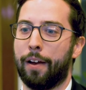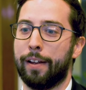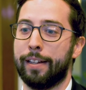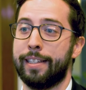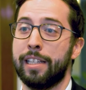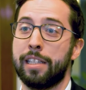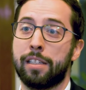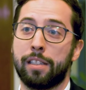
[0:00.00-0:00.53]

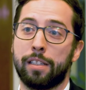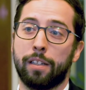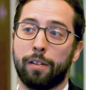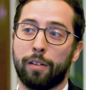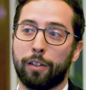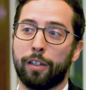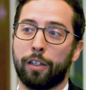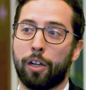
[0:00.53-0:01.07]
This
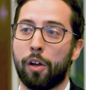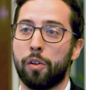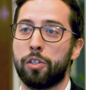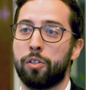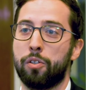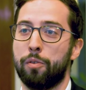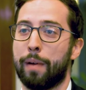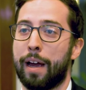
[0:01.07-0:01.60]
goes
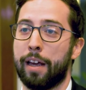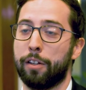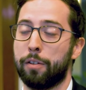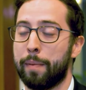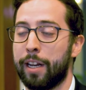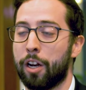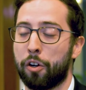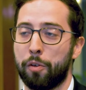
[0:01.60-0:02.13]
to the
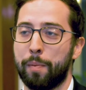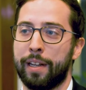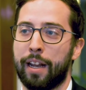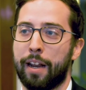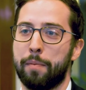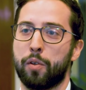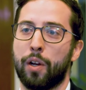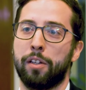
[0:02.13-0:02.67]
main argument that
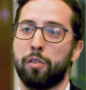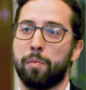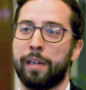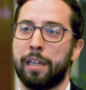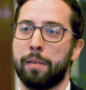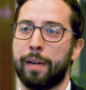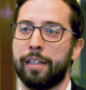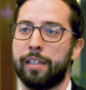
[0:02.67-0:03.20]
I'm trying to make
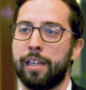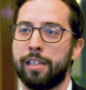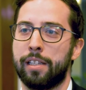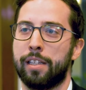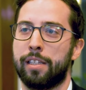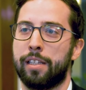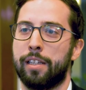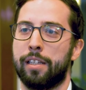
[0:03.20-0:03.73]
in my
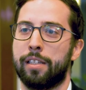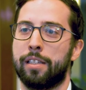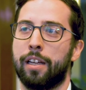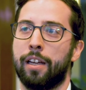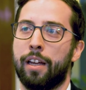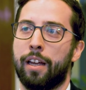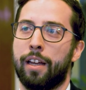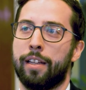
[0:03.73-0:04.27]
thesis, is
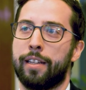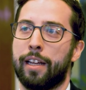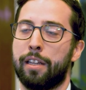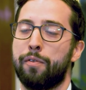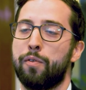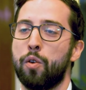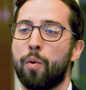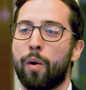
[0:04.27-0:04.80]
that
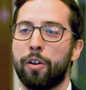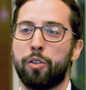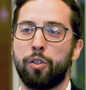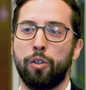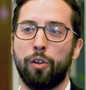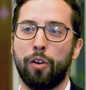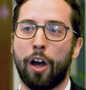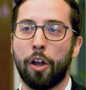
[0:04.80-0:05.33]
if you want
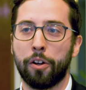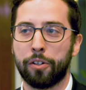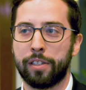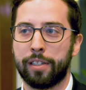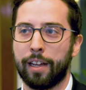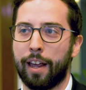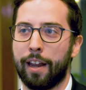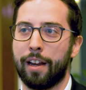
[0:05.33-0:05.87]
to
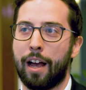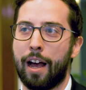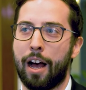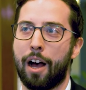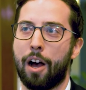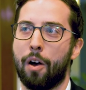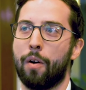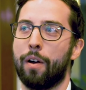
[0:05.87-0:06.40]
understand
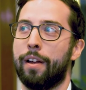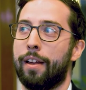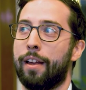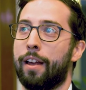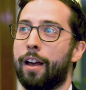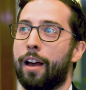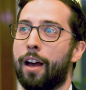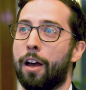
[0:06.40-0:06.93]
how
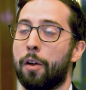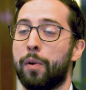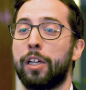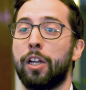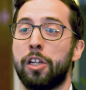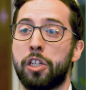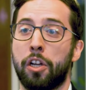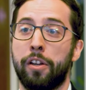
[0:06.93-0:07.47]

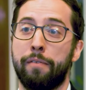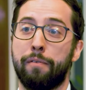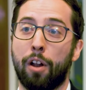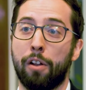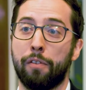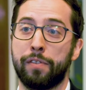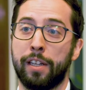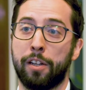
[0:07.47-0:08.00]
regulation
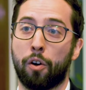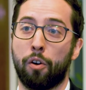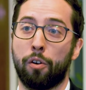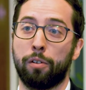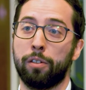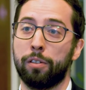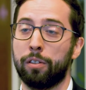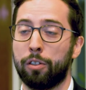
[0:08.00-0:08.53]
evolves in
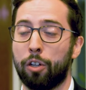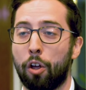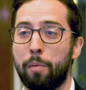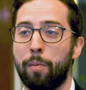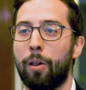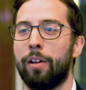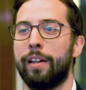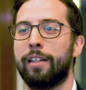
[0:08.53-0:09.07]
our
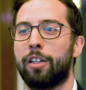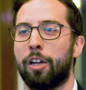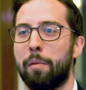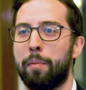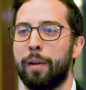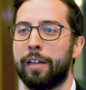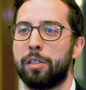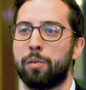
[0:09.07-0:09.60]
global and
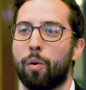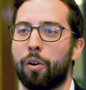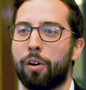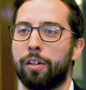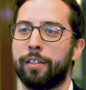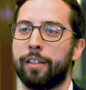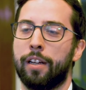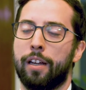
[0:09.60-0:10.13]
complex
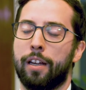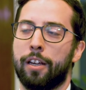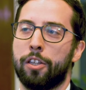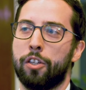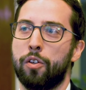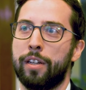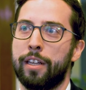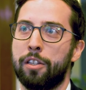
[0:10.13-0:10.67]
world,
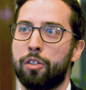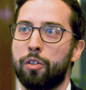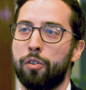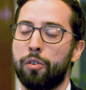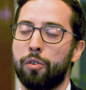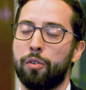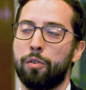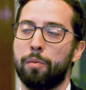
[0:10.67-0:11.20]
you need
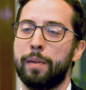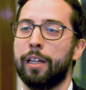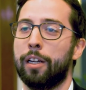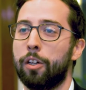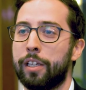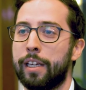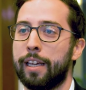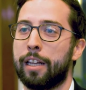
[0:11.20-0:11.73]
to be
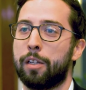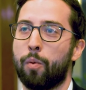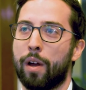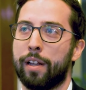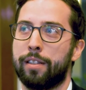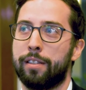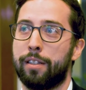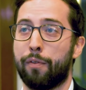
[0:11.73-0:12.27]
looking at
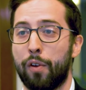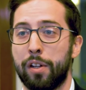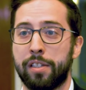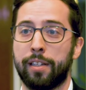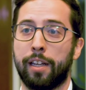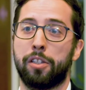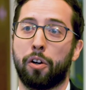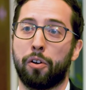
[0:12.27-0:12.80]
what different
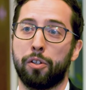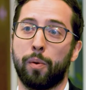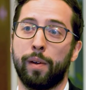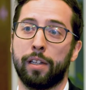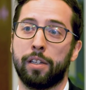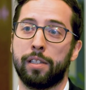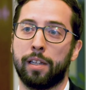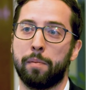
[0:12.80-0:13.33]
states are doing
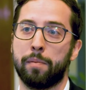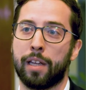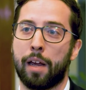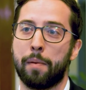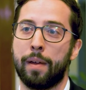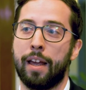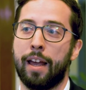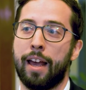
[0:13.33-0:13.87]
at the same
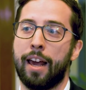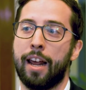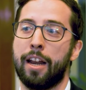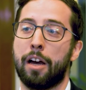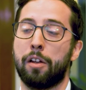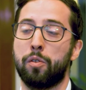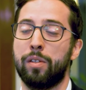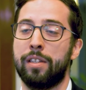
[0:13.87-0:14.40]
time, and
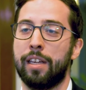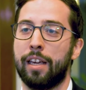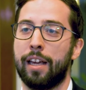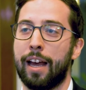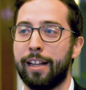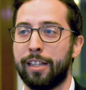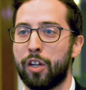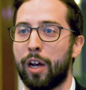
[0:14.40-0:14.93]
how do they
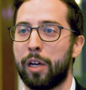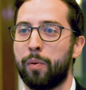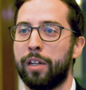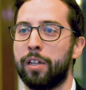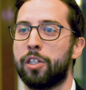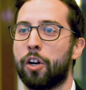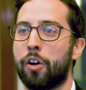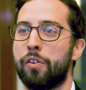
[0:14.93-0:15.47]
interact with
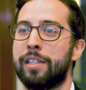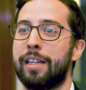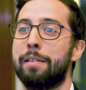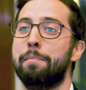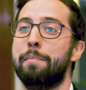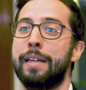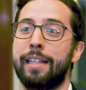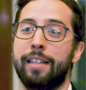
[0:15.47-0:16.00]
each other
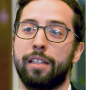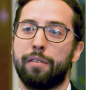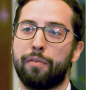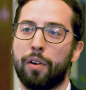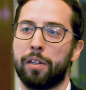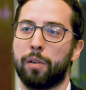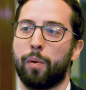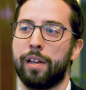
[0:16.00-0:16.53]
in many
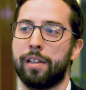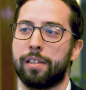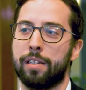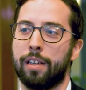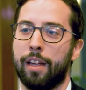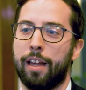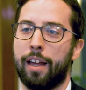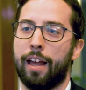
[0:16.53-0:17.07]
different ways.
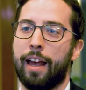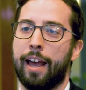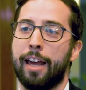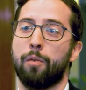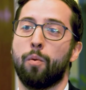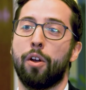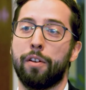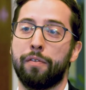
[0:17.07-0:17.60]

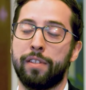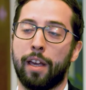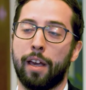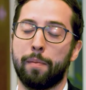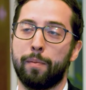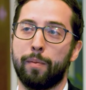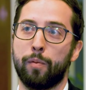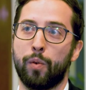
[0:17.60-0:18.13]
And one of
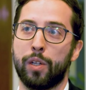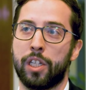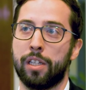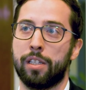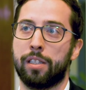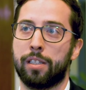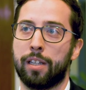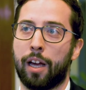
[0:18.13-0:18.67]
them, which
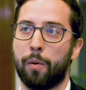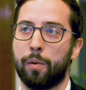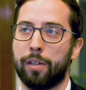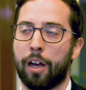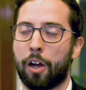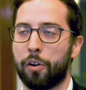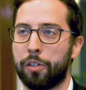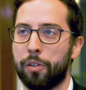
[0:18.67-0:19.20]
is, I would
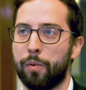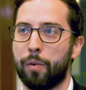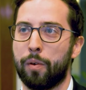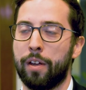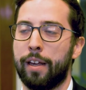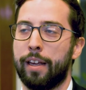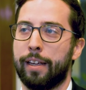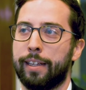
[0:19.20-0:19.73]
argue,
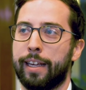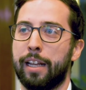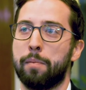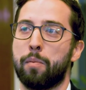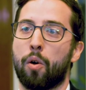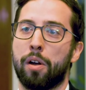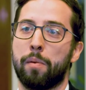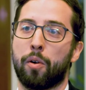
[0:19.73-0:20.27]
getting
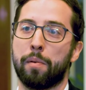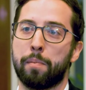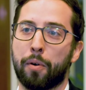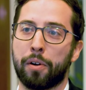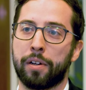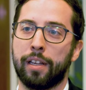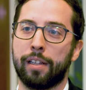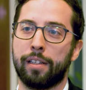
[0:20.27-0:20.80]
more and more
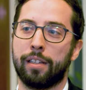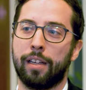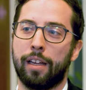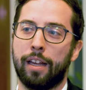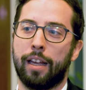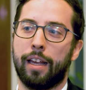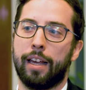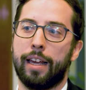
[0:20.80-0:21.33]
important,
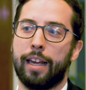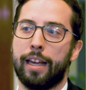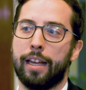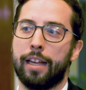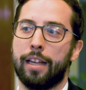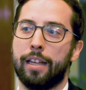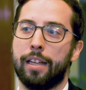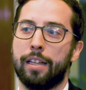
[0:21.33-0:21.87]

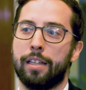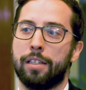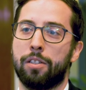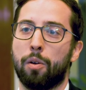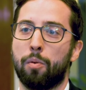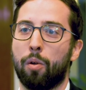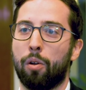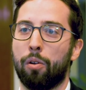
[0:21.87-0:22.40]
is
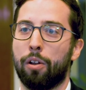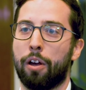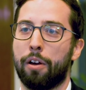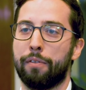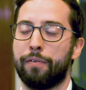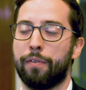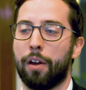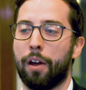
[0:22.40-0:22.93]
the role
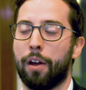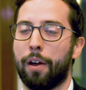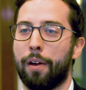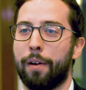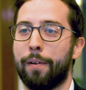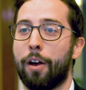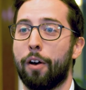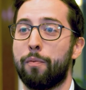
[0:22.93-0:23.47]
of
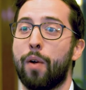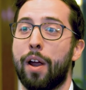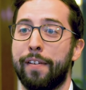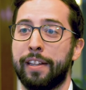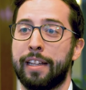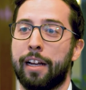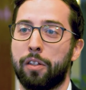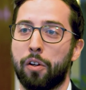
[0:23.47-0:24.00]

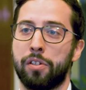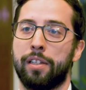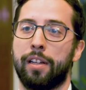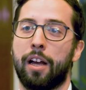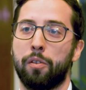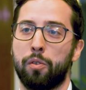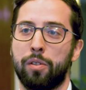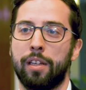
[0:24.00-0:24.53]
private actors and
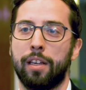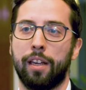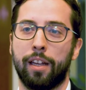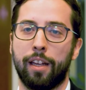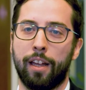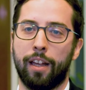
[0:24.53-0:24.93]
how do they